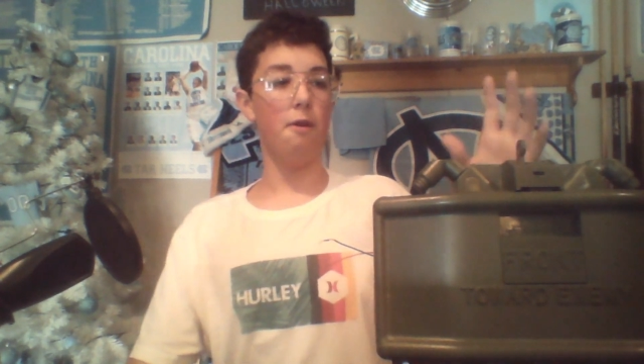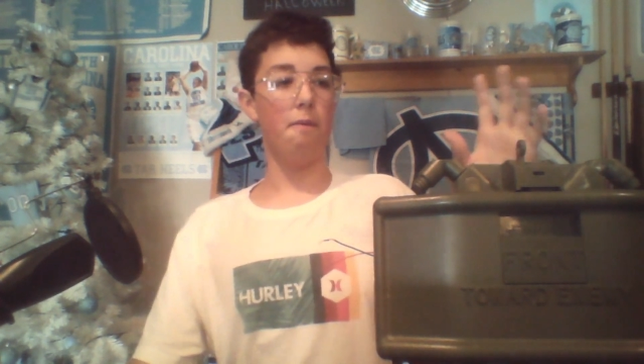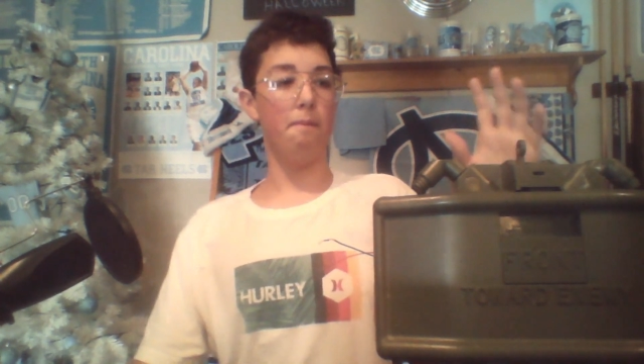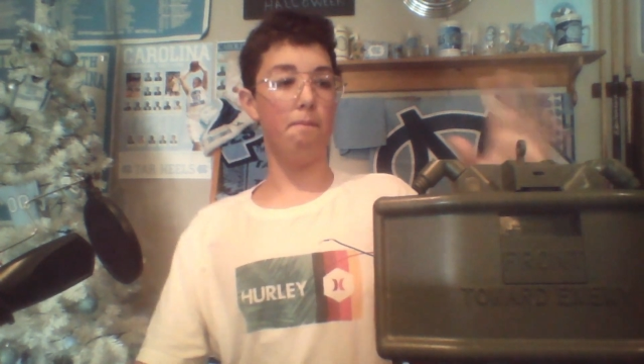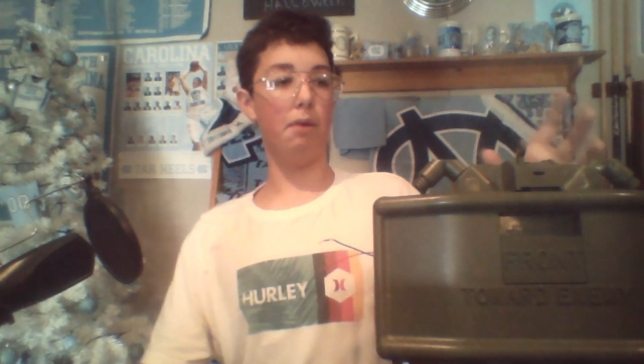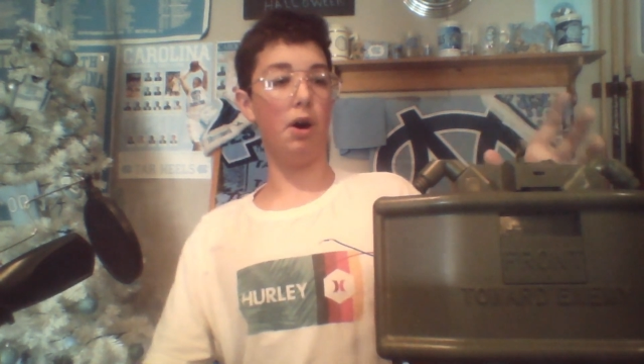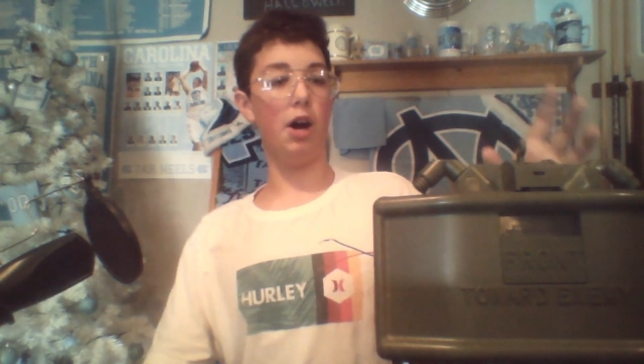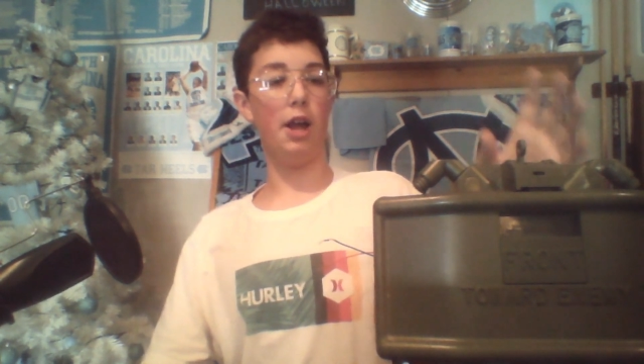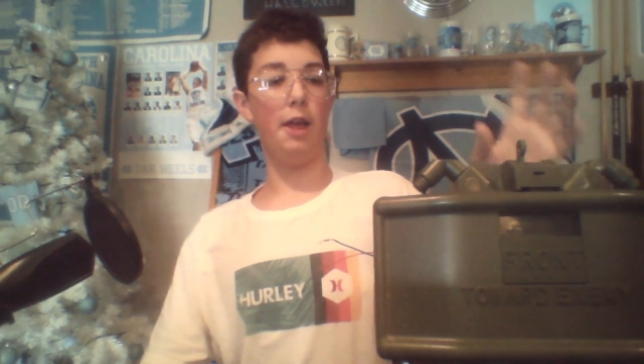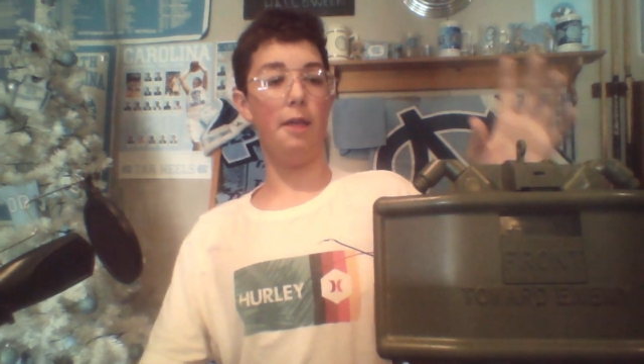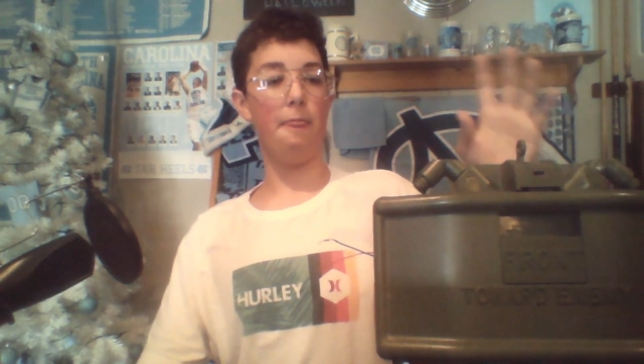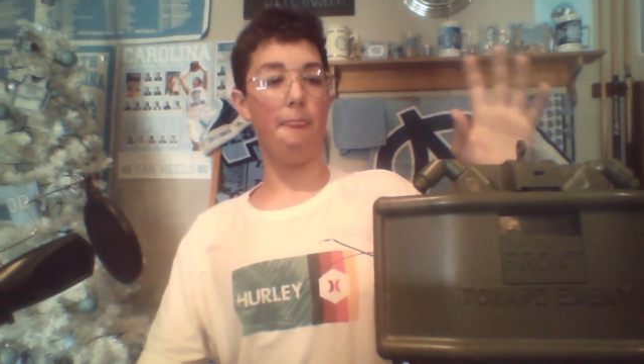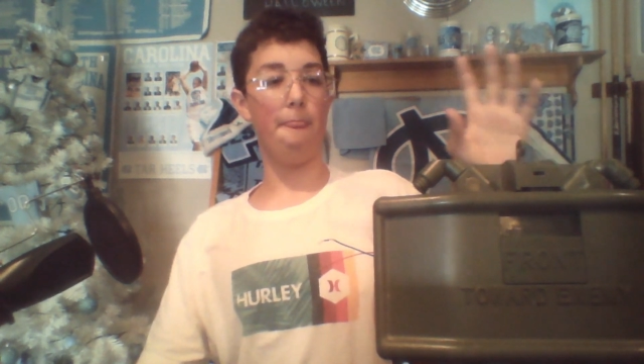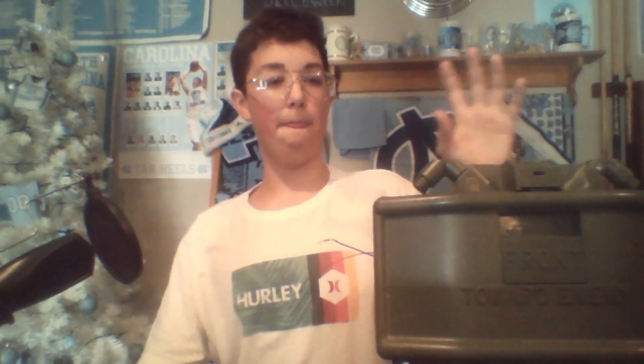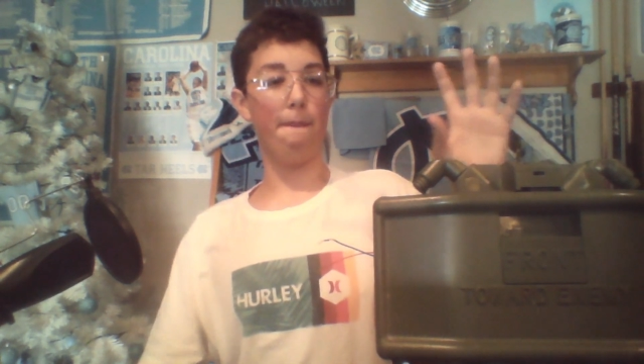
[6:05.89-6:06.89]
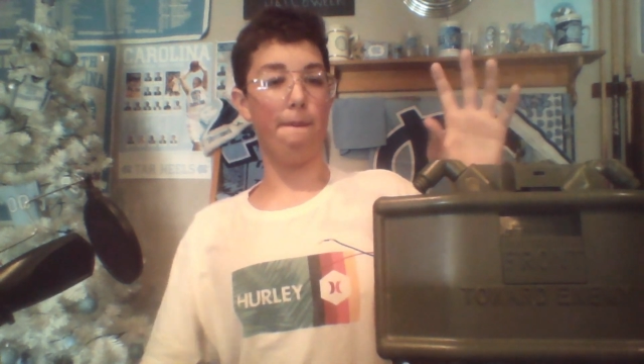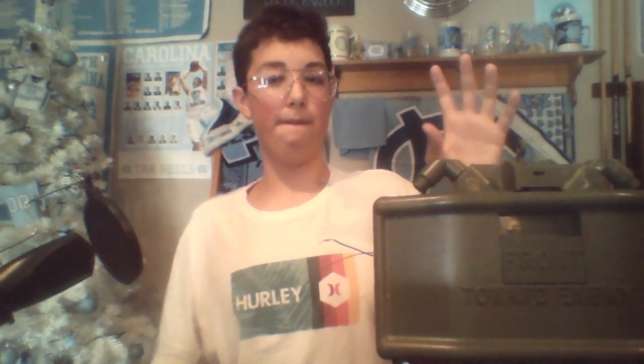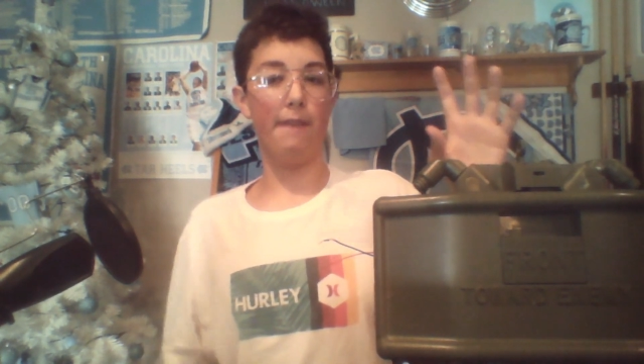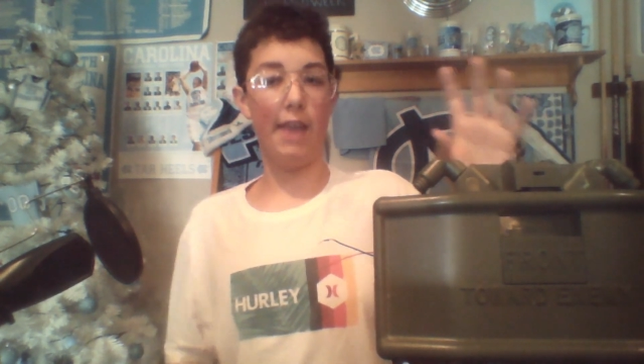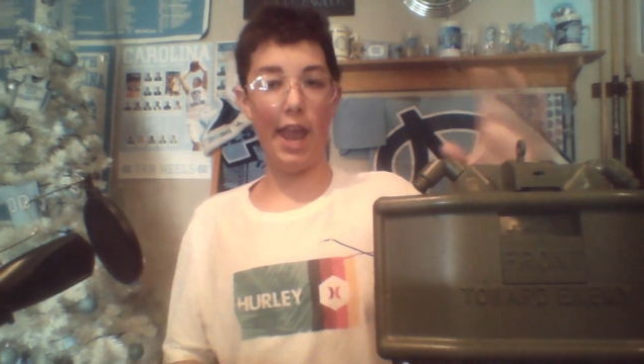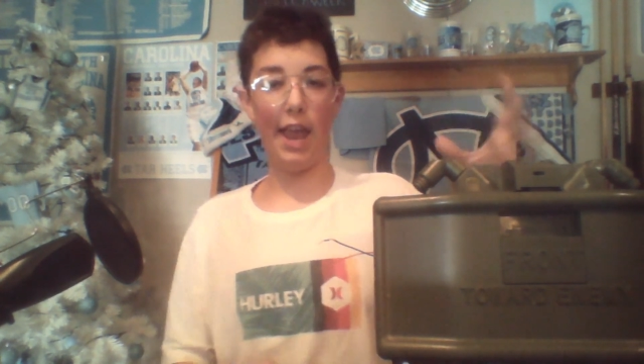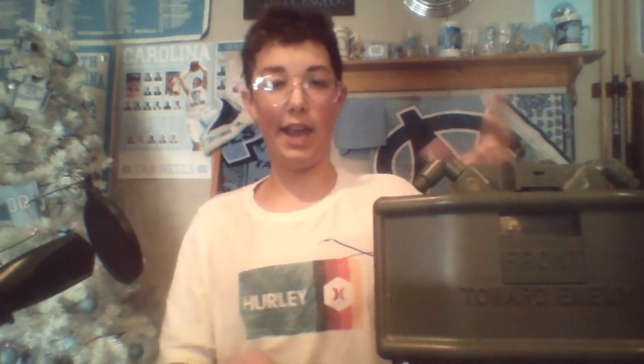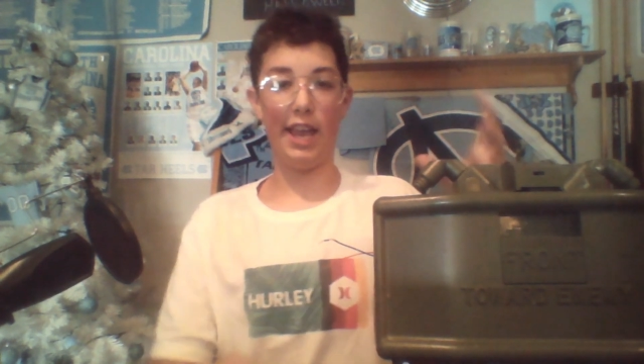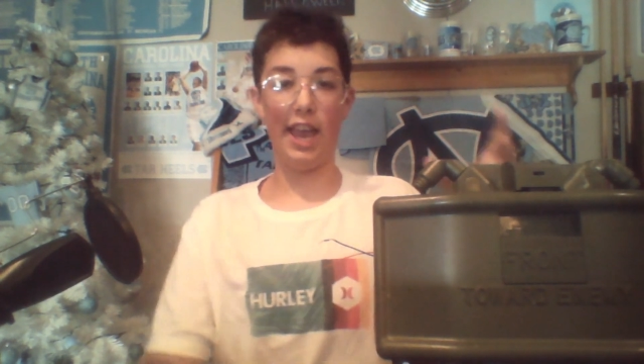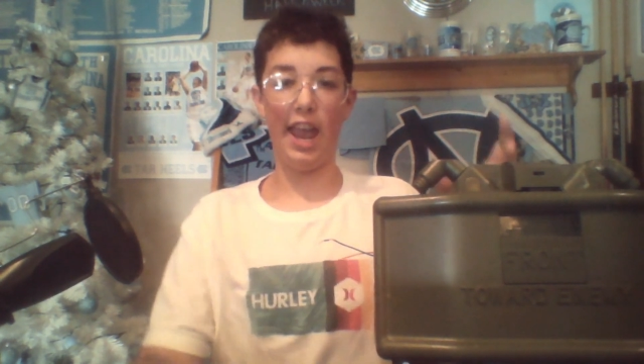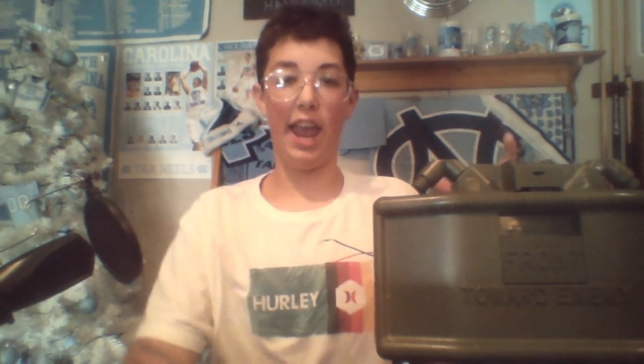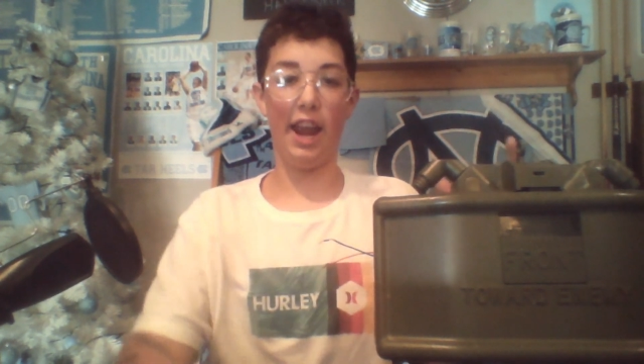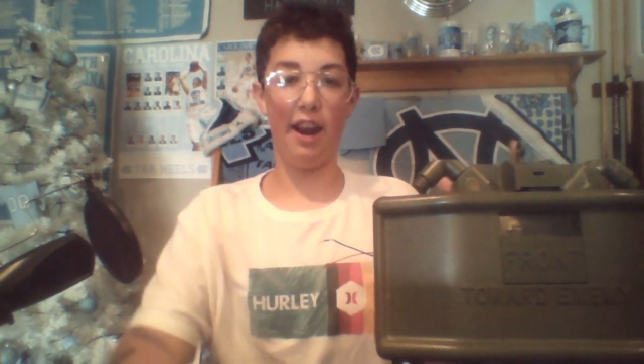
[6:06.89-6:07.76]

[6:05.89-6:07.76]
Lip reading: But it can